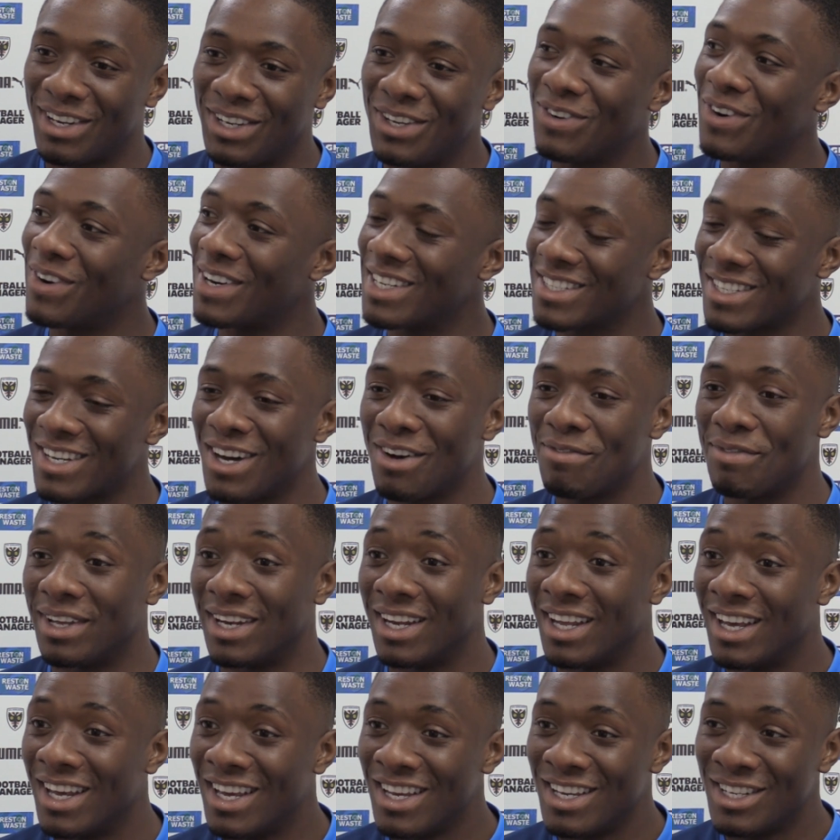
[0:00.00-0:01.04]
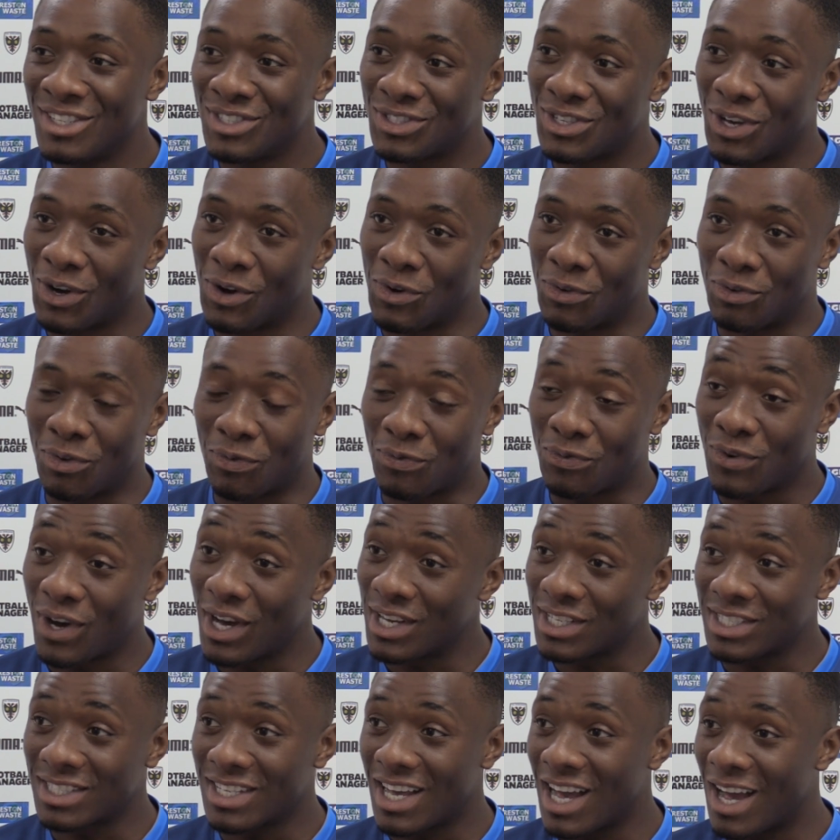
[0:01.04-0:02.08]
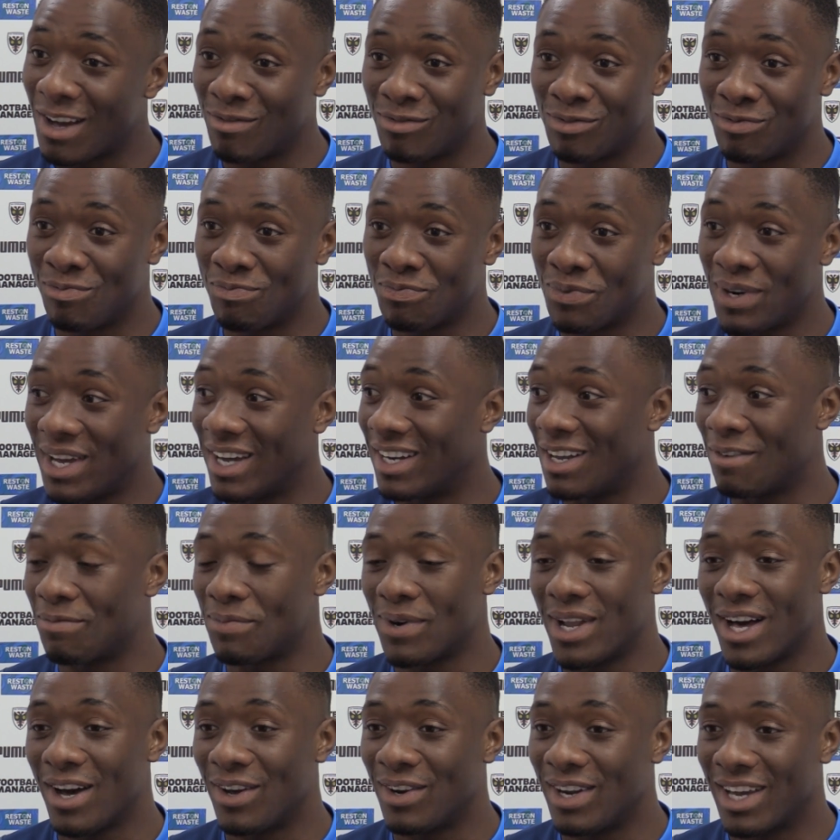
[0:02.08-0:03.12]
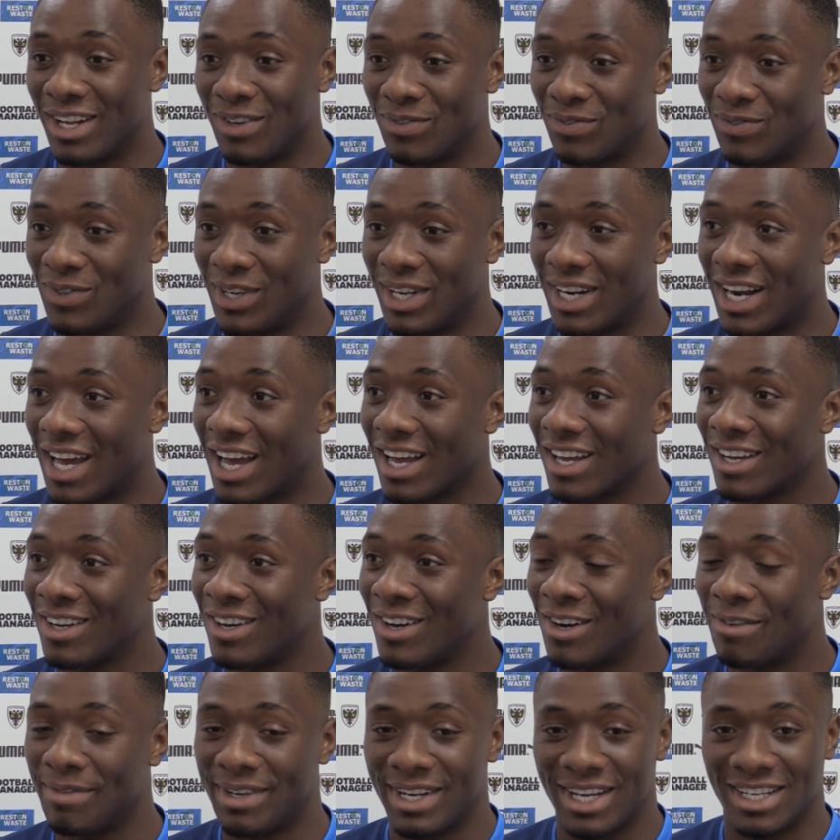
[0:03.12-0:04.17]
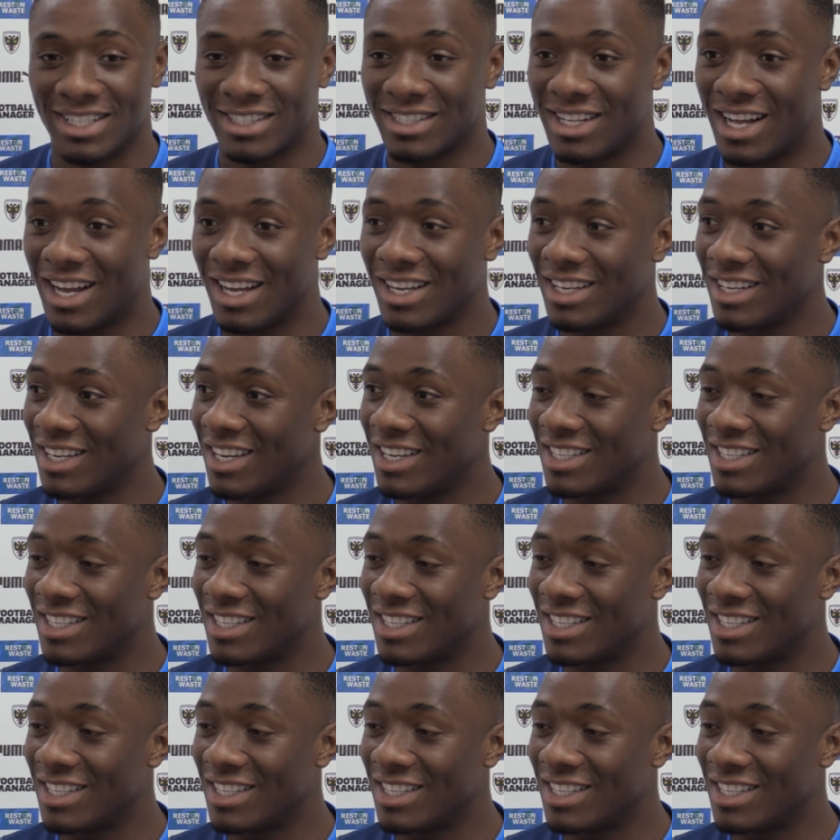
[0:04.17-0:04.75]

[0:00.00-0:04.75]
yeah. don't worry, it's coming. So the first time playing at Plough Lane, we're like, oh my days, like,